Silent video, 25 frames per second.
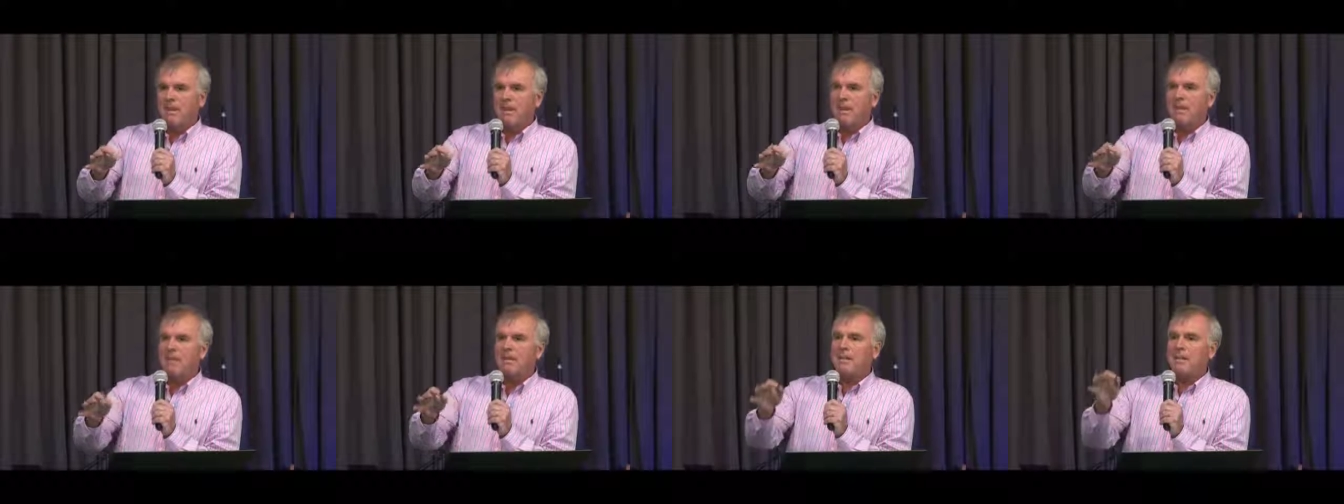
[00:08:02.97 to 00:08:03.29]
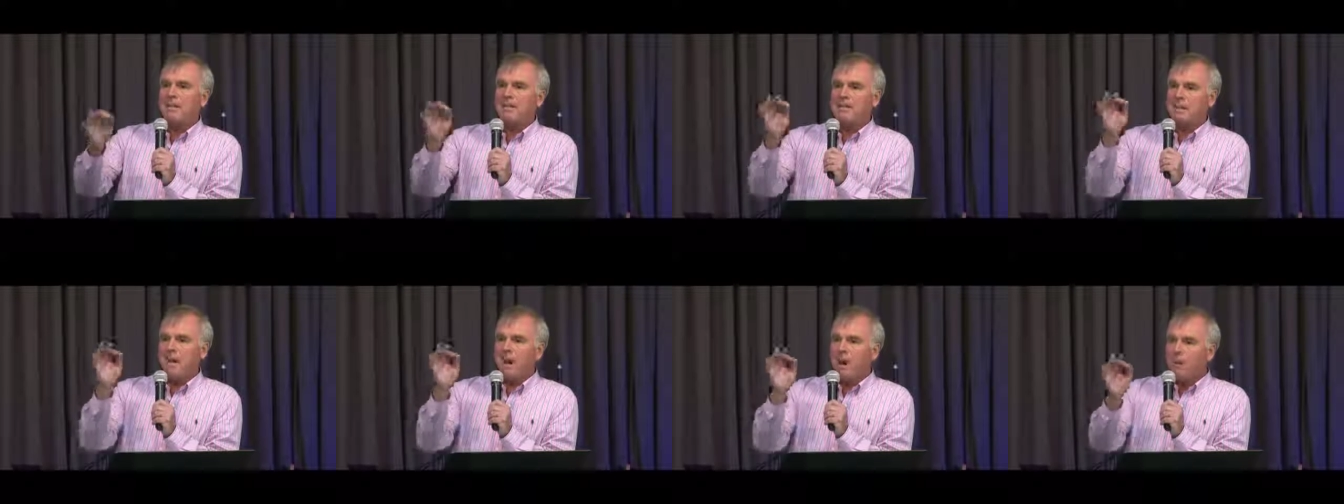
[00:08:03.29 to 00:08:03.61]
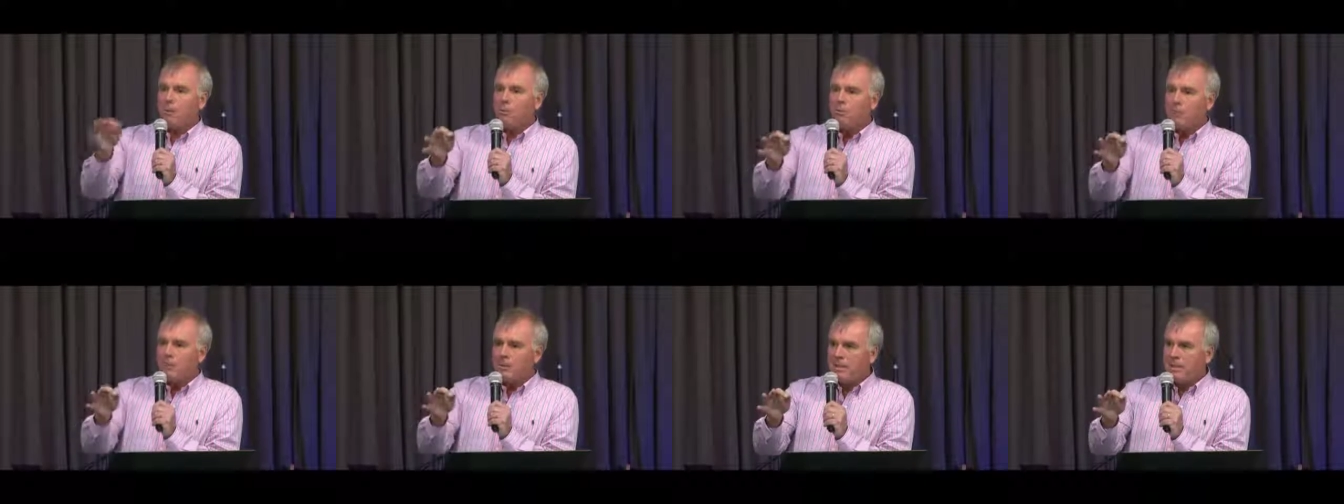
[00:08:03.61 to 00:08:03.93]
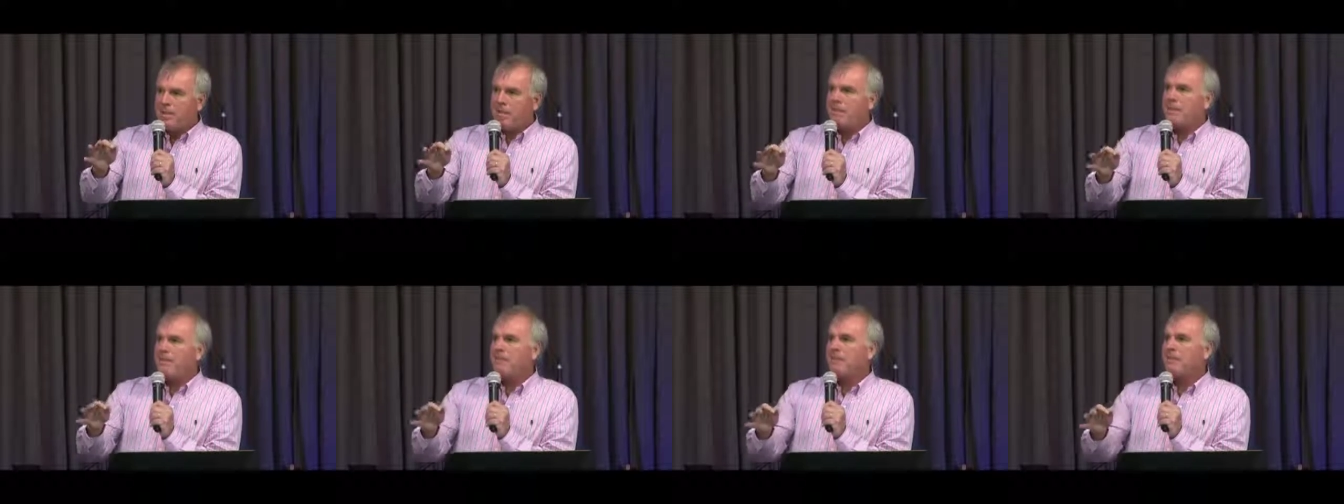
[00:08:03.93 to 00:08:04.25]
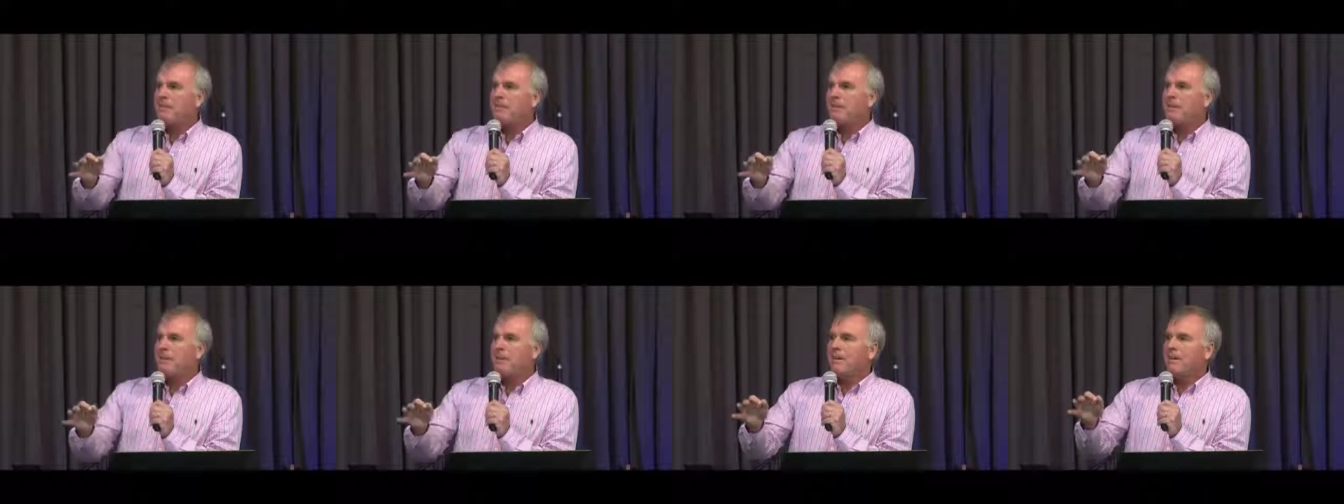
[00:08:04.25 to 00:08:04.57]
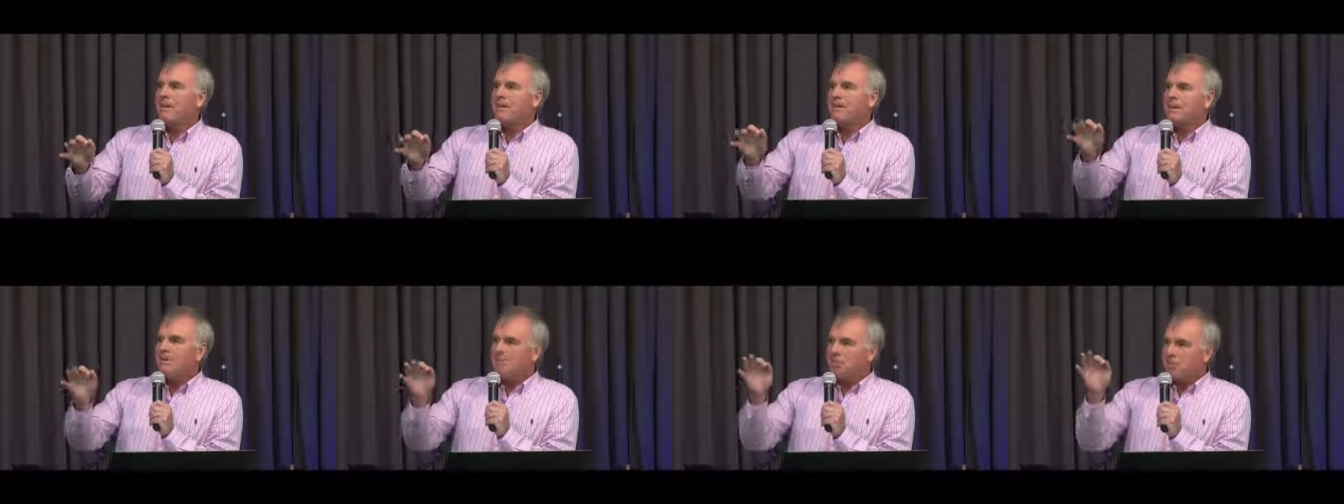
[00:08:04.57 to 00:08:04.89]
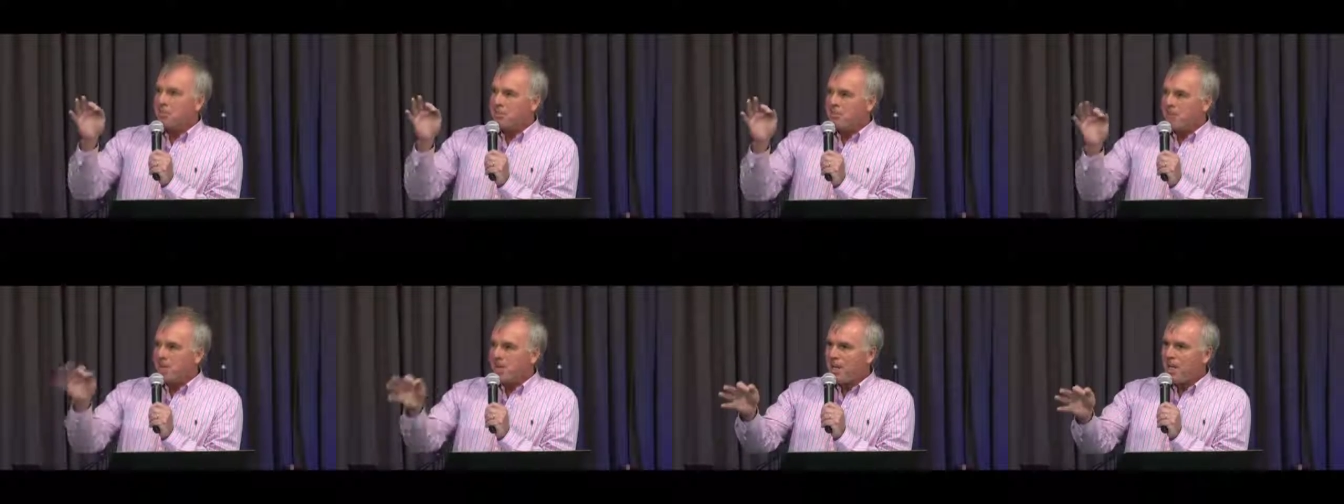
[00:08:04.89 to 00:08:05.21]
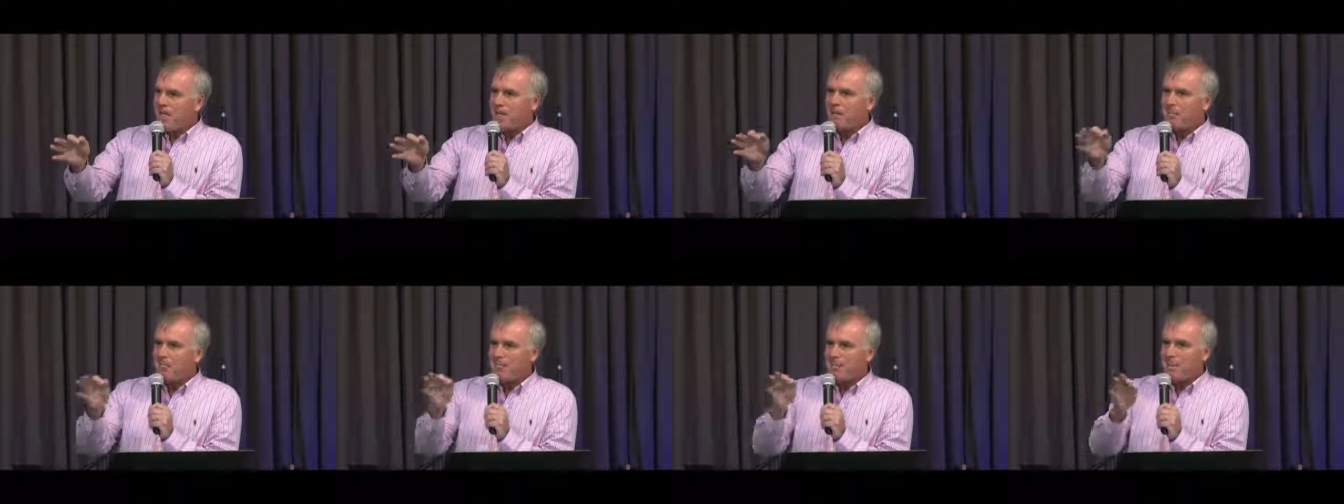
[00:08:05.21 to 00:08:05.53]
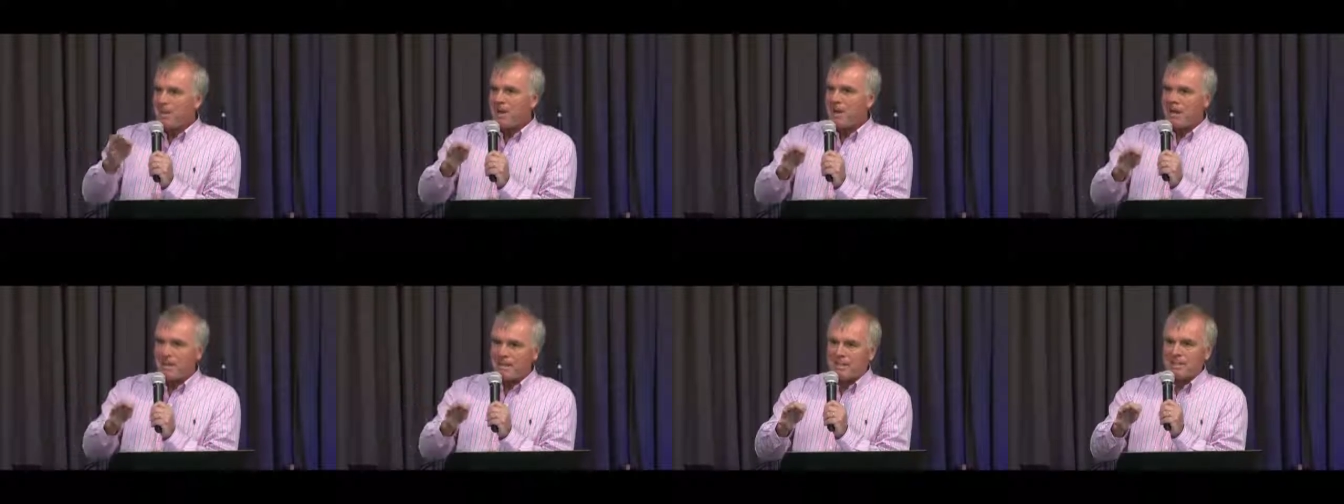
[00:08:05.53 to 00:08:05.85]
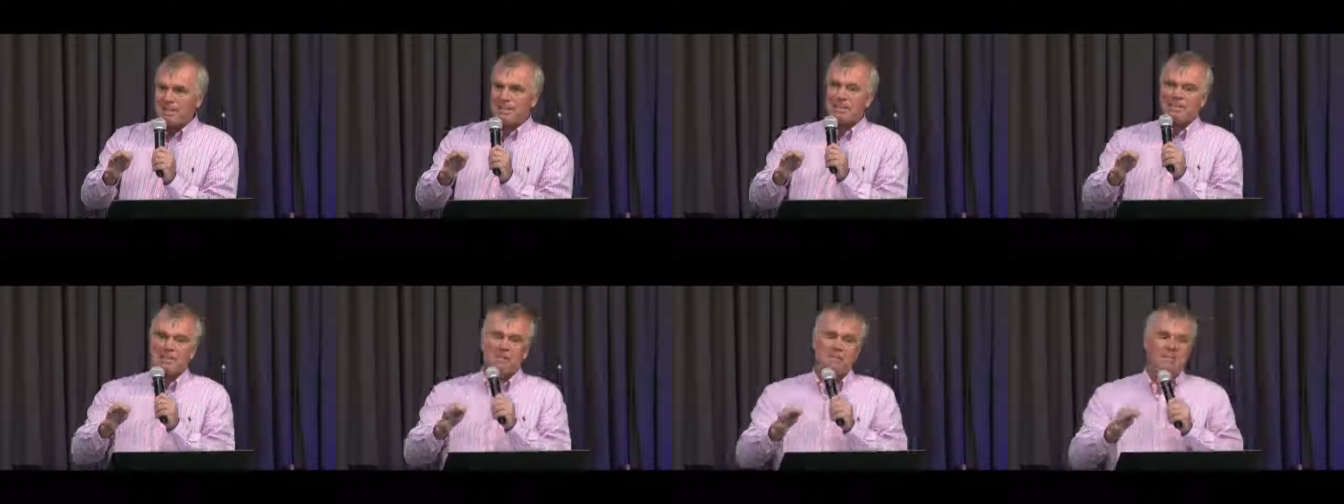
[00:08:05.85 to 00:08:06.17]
It is only the shed blood